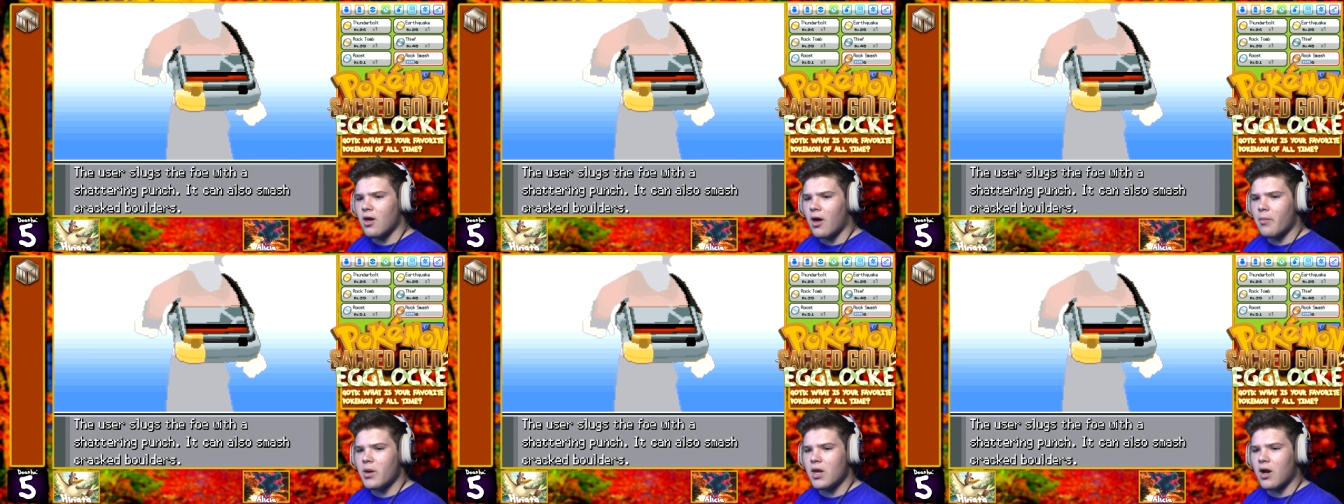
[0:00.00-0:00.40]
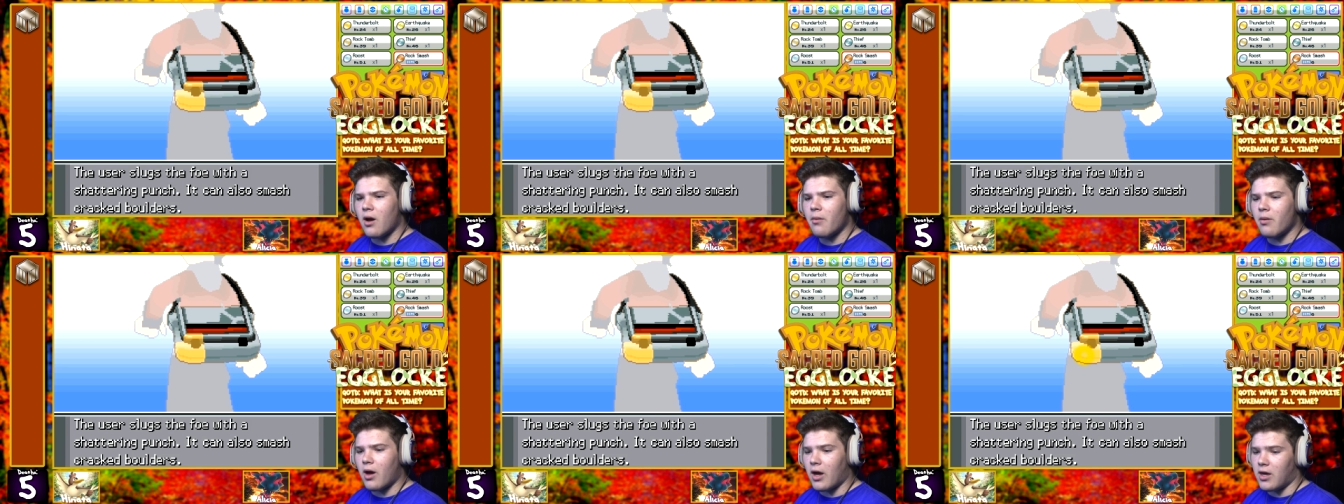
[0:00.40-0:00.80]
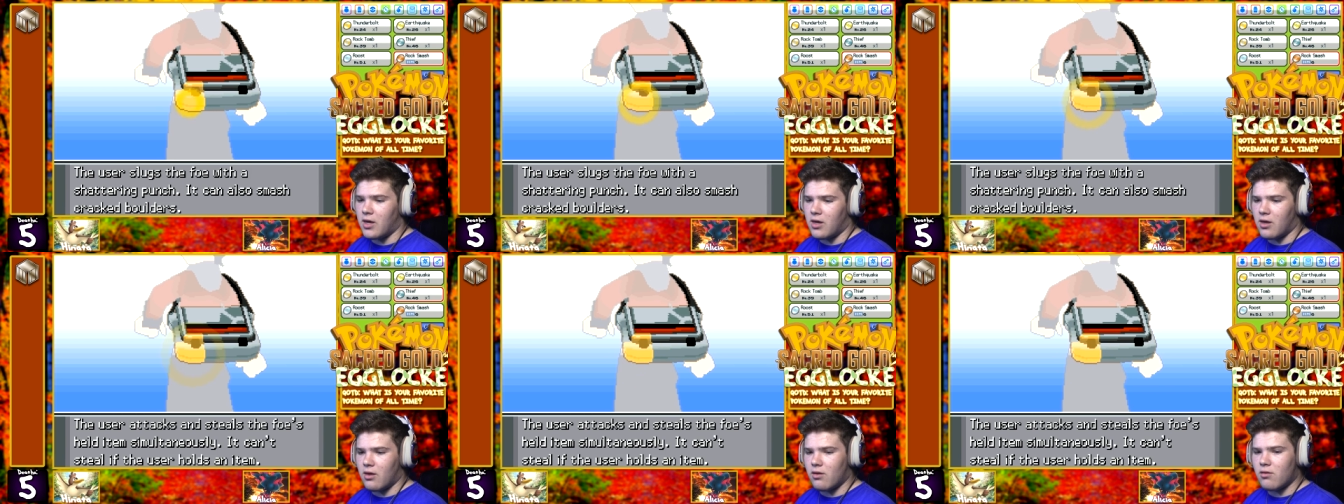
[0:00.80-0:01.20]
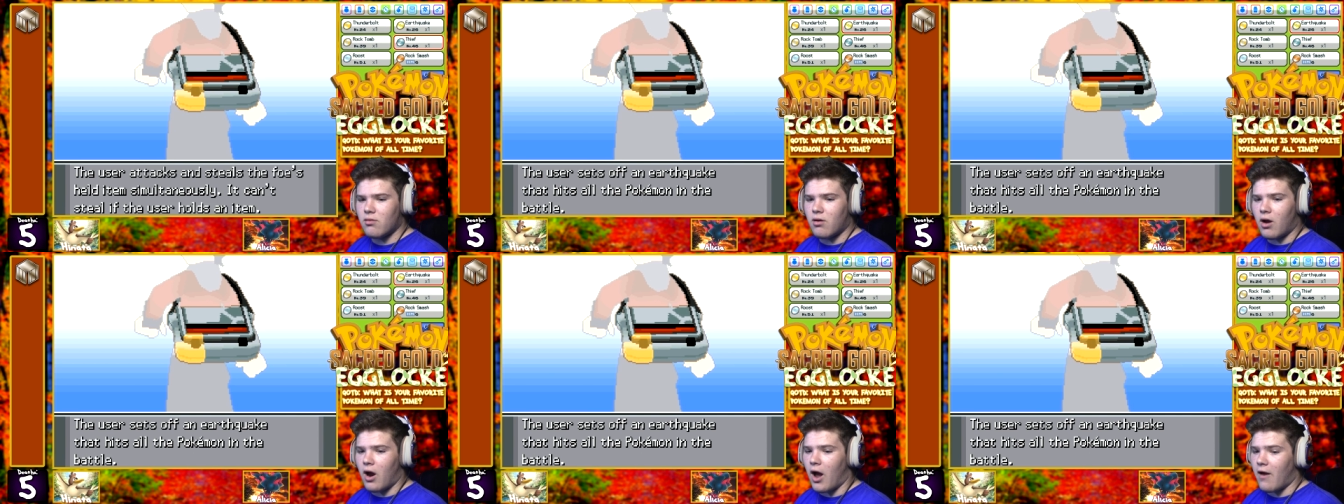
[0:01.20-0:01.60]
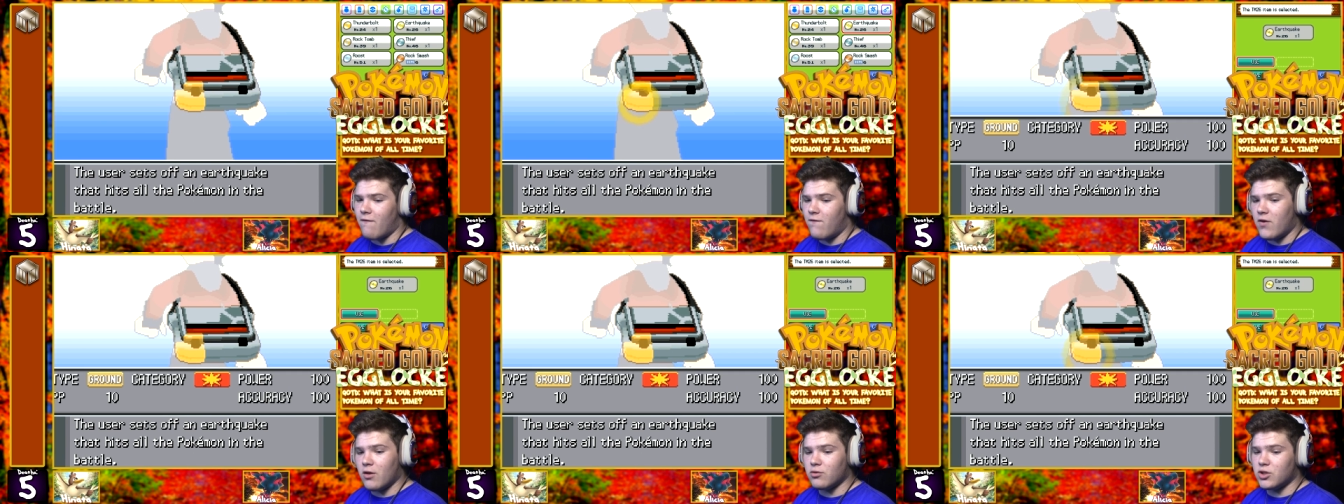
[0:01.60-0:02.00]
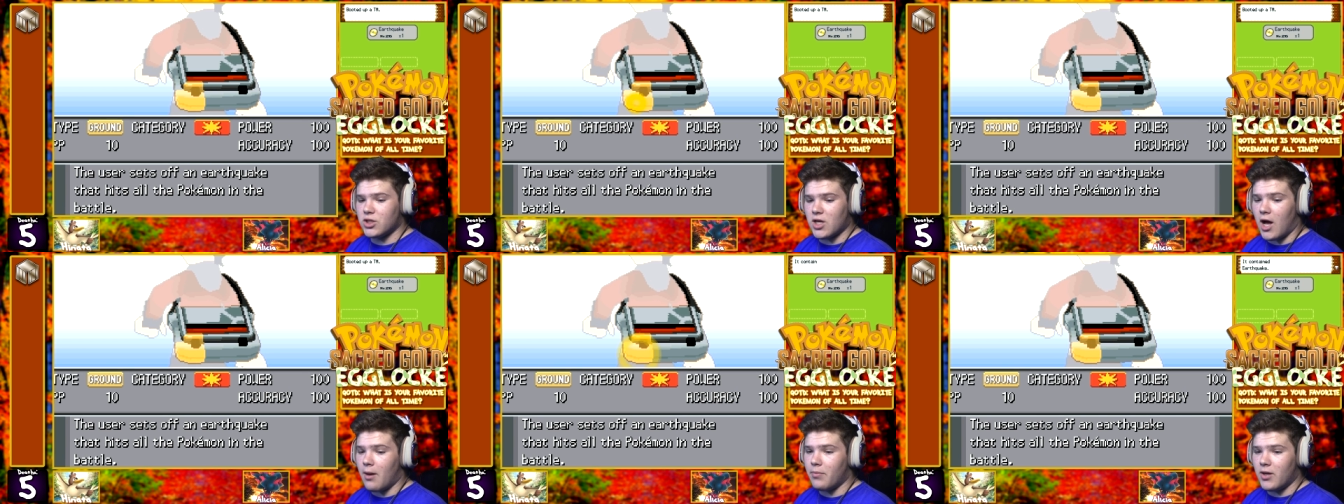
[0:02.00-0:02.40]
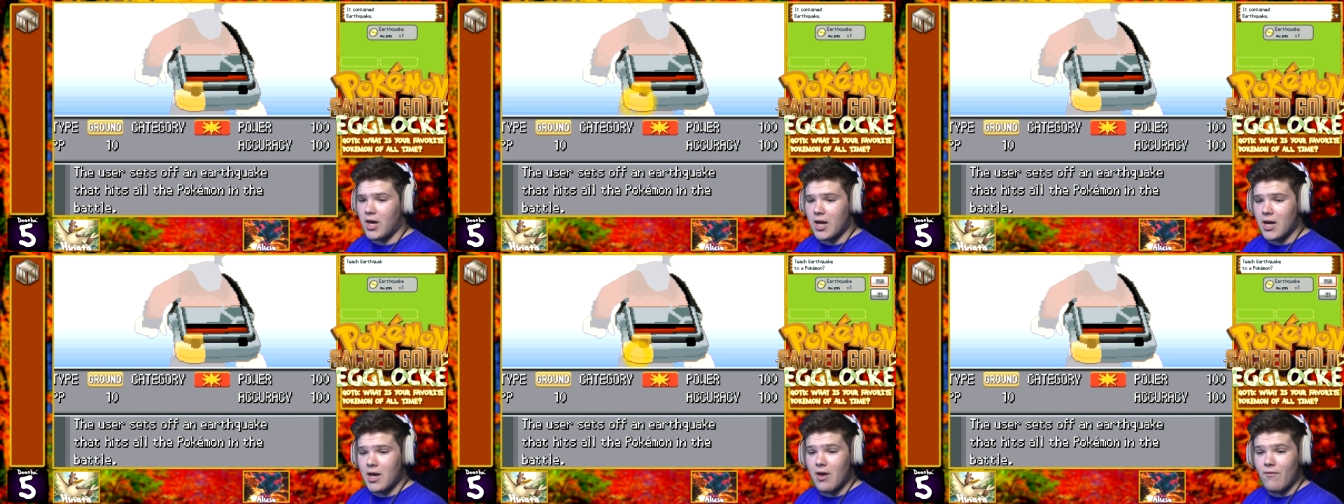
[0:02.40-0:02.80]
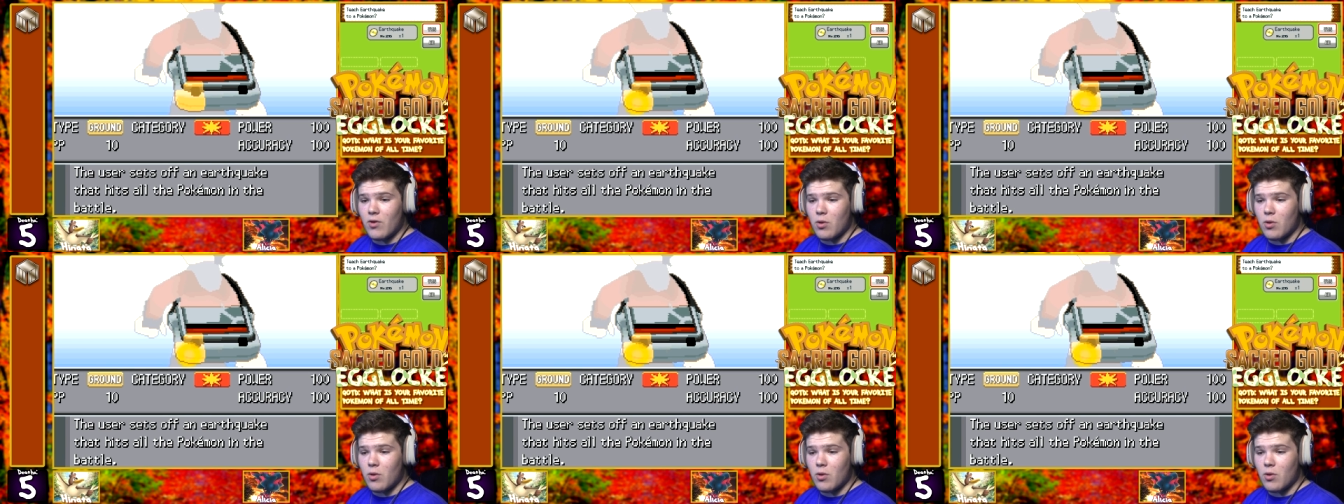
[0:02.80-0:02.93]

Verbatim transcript: I mean, I, I, I feel just obligated to give